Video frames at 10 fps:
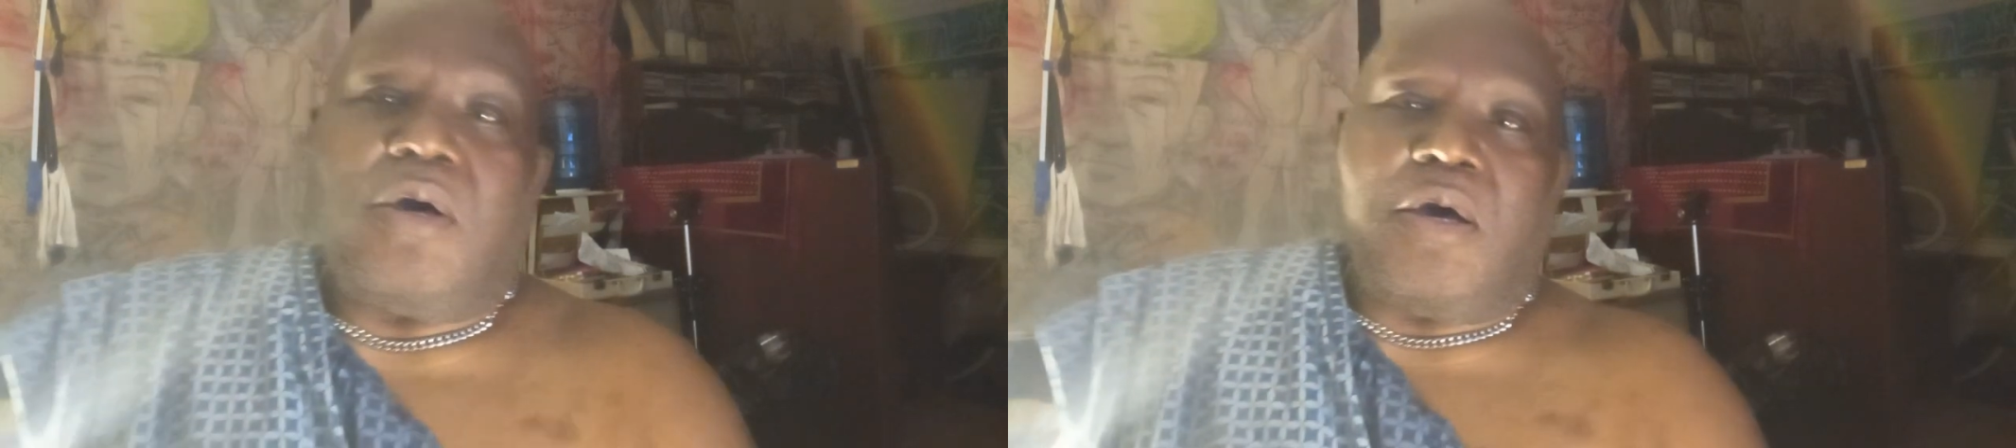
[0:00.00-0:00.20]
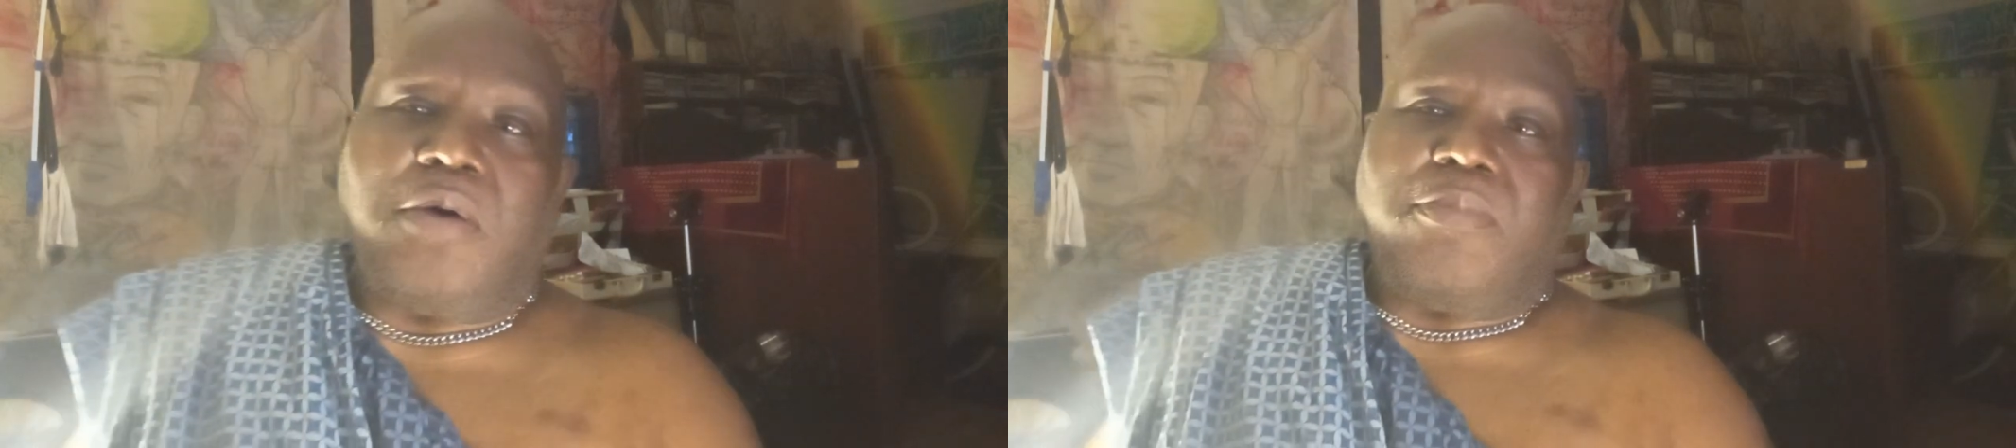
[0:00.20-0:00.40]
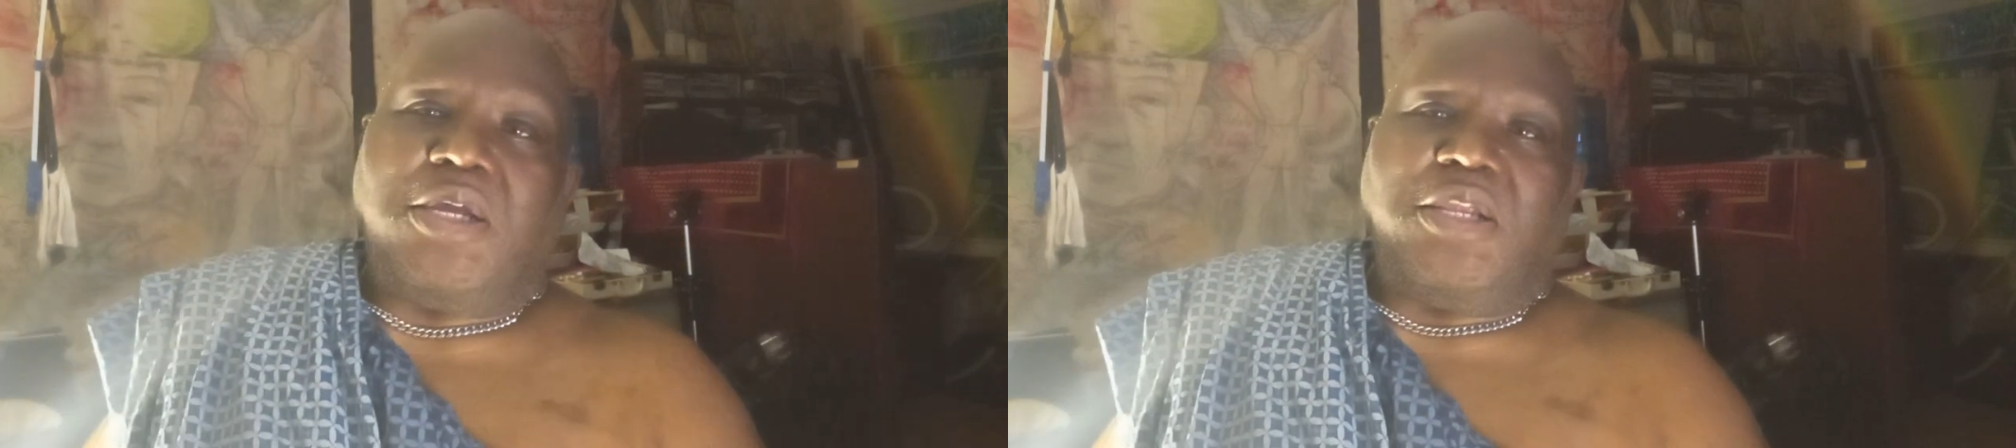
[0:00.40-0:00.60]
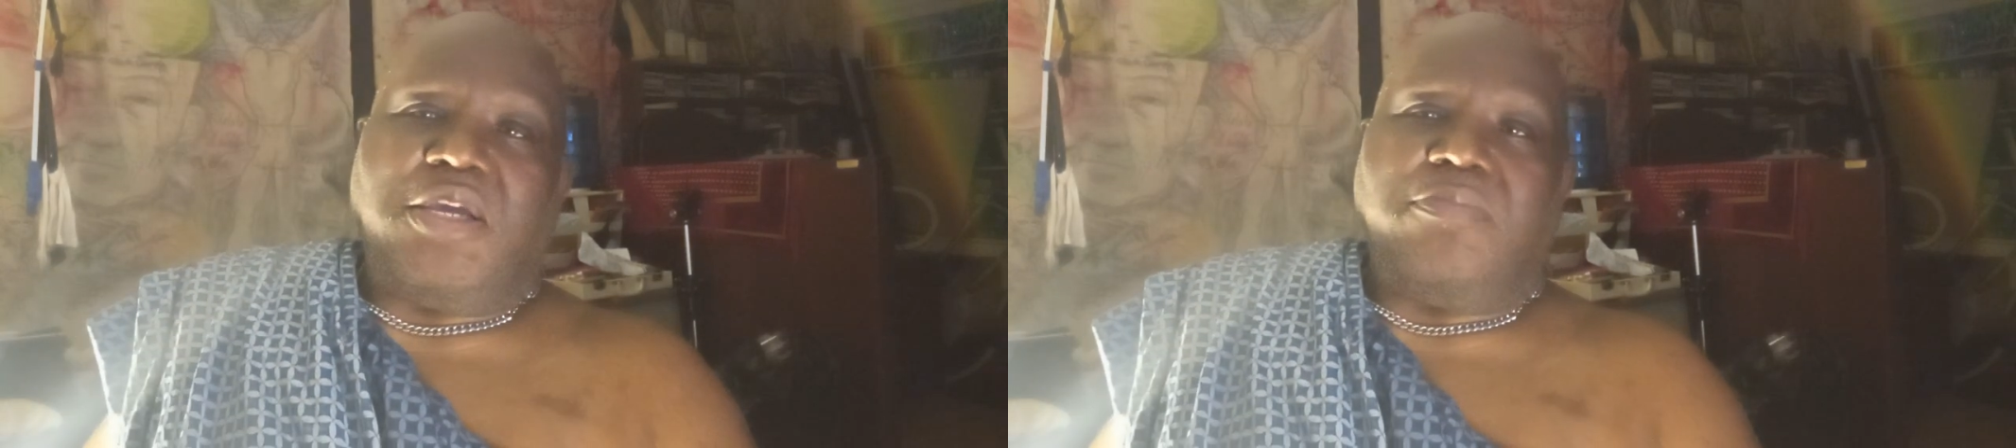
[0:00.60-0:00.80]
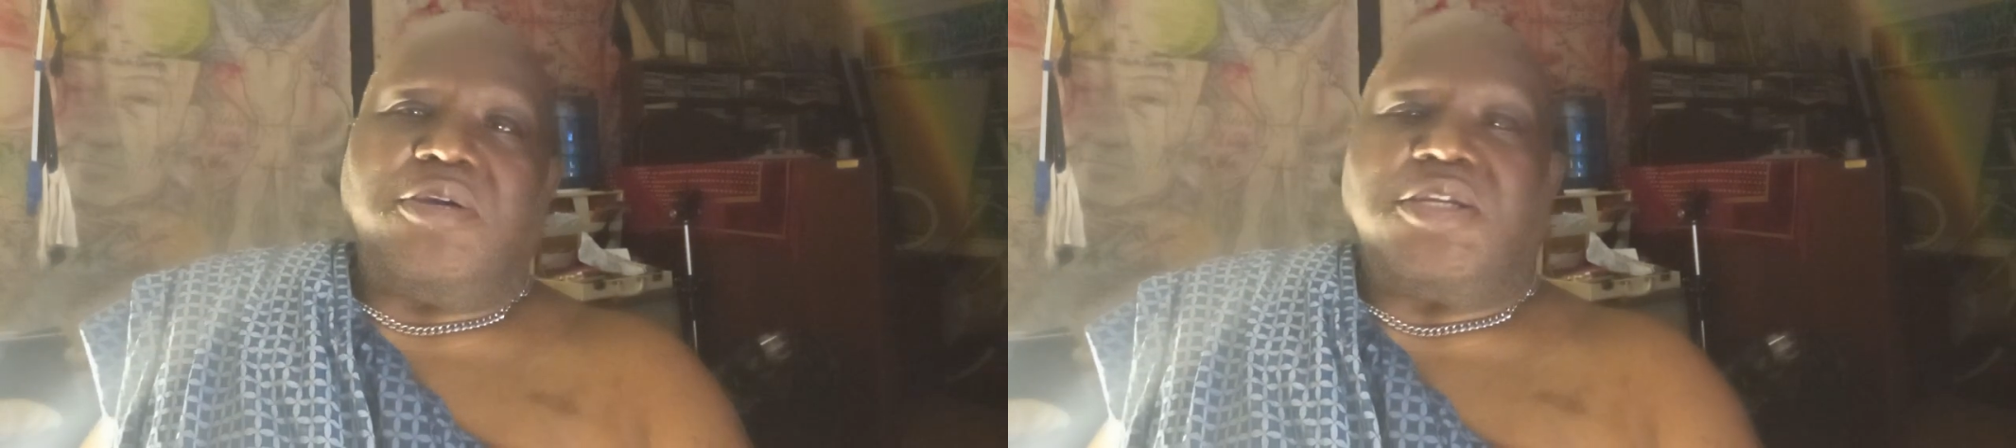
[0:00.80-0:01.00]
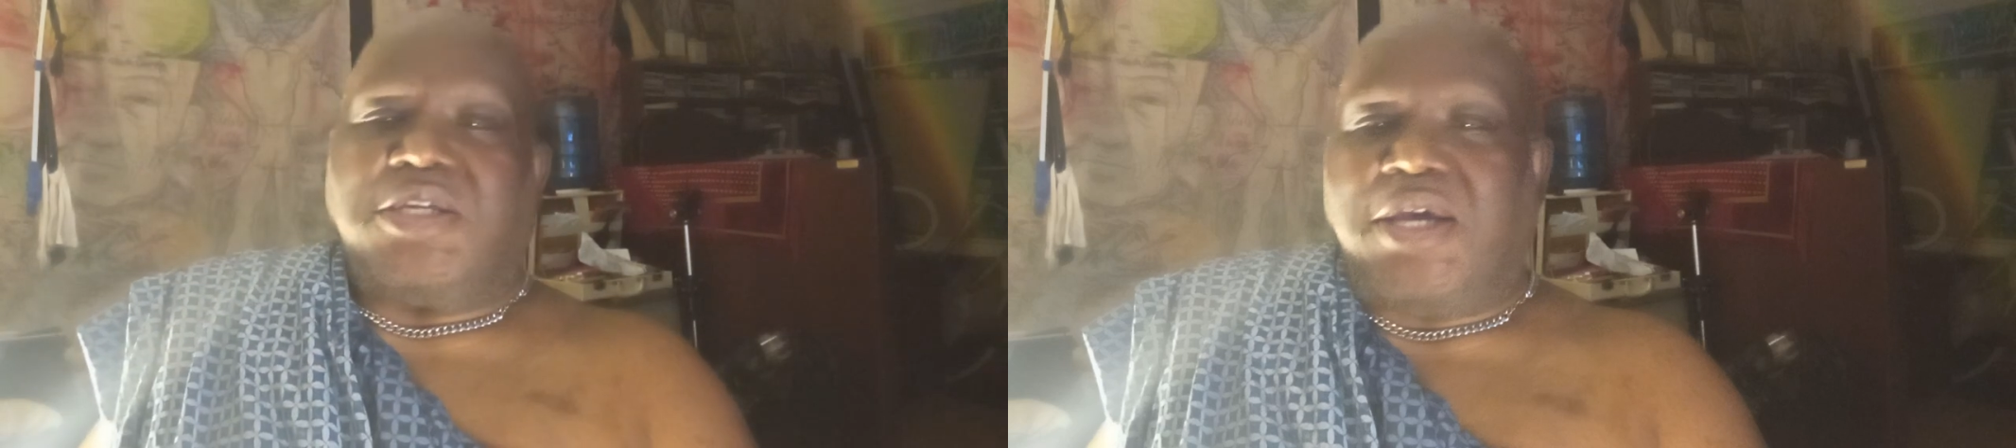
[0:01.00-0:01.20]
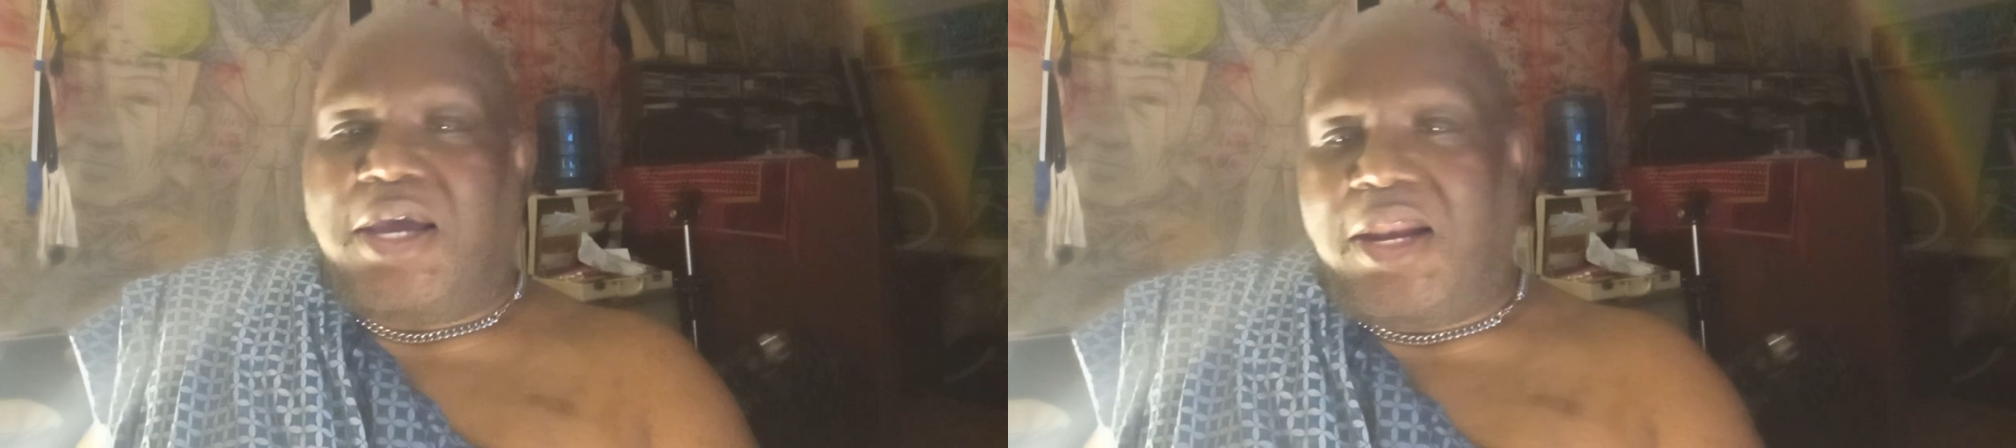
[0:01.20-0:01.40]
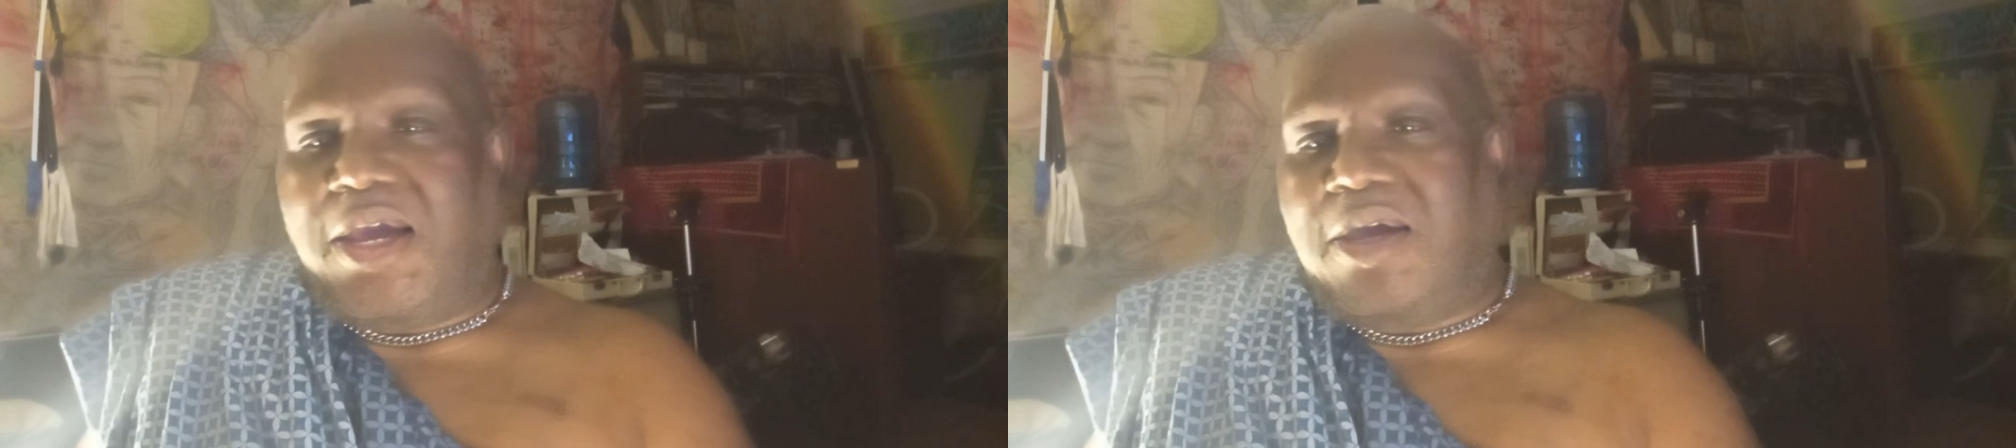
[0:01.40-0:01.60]
My name is
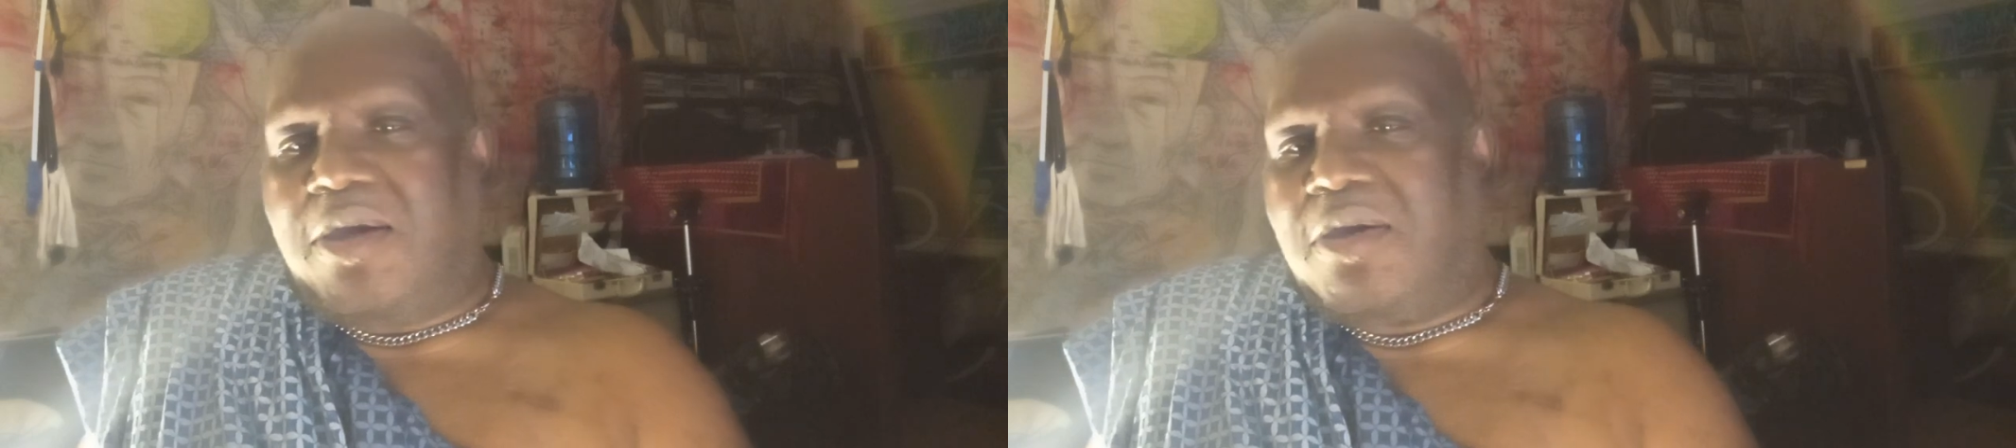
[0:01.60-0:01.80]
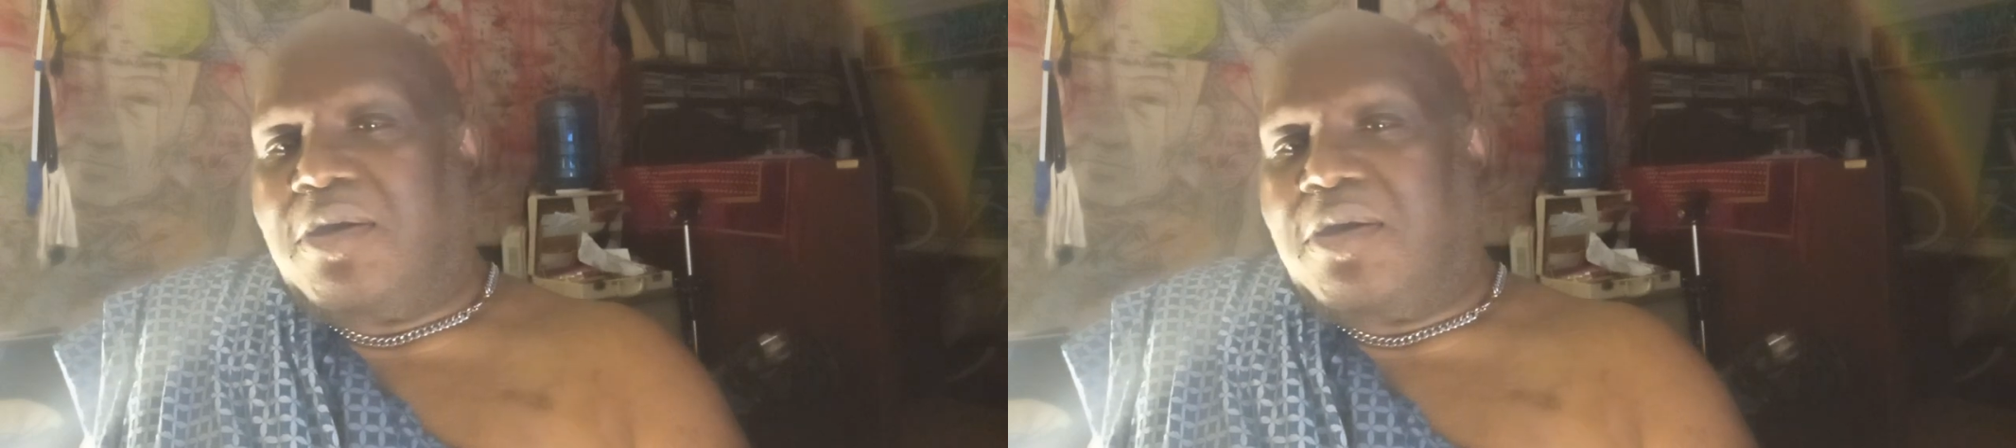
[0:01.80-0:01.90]
Eli.